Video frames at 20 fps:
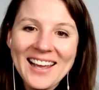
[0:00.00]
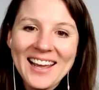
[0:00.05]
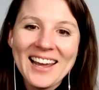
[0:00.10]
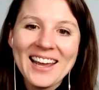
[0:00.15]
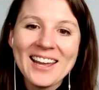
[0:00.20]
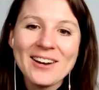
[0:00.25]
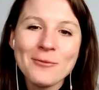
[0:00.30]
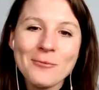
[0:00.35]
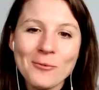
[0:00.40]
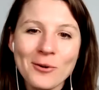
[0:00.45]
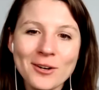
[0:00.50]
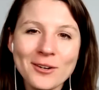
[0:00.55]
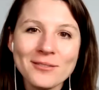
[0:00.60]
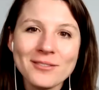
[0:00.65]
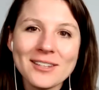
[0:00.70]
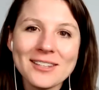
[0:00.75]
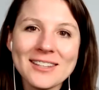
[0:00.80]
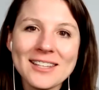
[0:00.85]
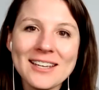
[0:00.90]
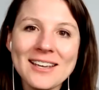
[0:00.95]
And one of
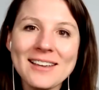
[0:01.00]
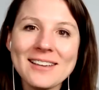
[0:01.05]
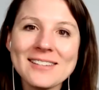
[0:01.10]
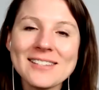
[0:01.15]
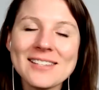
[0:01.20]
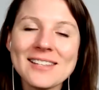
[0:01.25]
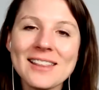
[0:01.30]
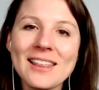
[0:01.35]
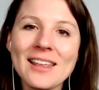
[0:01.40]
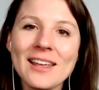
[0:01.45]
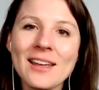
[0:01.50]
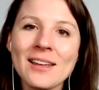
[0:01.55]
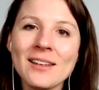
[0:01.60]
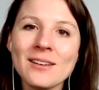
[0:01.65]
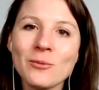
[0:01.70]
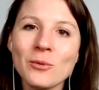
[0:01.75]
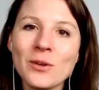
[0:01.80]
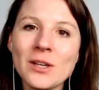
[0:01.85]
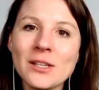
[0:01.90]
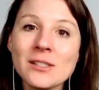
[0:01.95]
the things
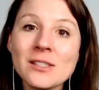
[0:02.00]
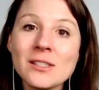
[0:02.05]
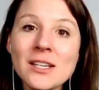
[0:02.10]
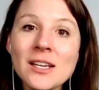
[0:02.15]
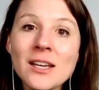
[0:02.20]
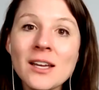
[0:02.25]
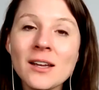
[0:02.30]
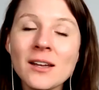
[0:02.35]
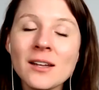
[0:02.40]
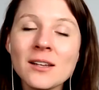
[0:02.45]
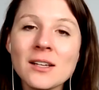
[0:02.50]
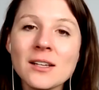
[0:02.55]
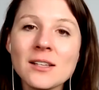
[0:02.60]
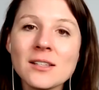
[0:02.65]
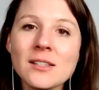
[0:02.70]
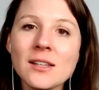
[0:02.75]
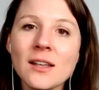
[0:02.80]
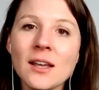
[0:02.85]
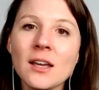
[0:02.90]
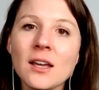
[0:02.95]
that we did
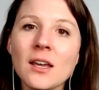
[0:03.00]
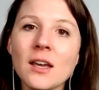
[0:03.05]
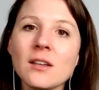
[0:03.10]
is like,